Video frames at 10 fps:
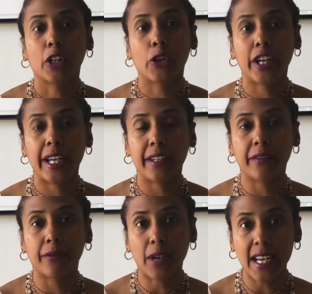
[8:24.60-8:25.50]

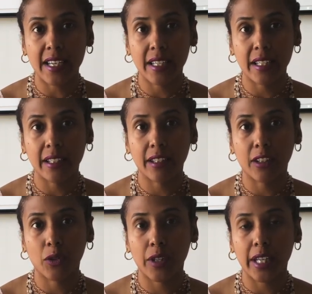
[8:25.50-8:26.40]
creative
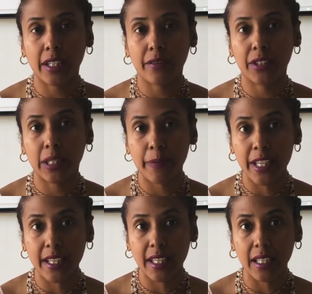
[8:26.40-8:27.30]
writing, creative
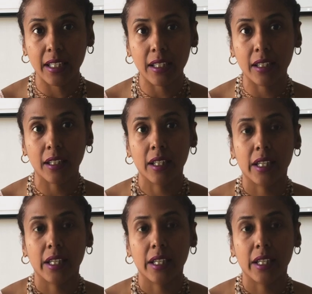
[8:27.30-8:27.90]
speaking,